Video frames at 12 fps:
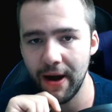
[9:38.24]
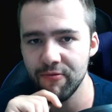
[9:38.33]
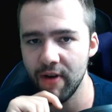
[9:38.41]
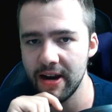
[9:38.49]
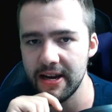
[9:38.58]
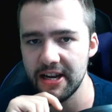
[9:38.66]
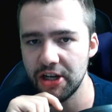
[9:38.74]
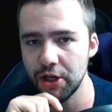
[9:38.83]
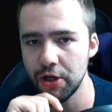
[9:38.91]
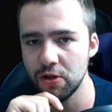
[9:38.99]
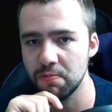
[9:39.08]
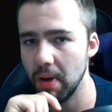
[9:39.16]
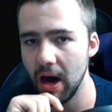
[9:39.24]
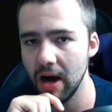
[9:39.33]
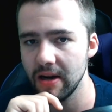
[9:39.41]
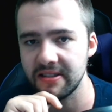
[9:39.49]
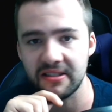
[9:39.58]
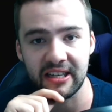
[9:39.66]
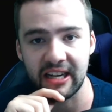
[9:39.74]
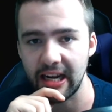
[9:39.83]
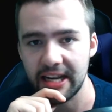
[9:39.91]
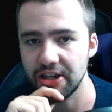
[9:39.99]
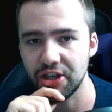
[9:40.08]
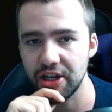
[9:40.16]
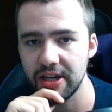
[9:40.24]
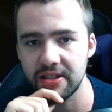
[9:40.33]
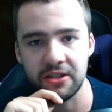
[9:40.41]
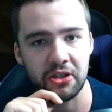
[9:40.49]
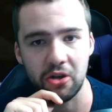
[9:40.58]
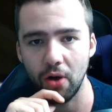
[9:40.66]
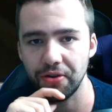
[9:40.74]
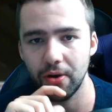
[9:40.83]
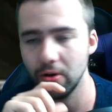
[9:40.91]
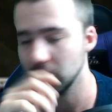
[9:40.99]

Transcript: rate issues, bugs, glitches, and God knows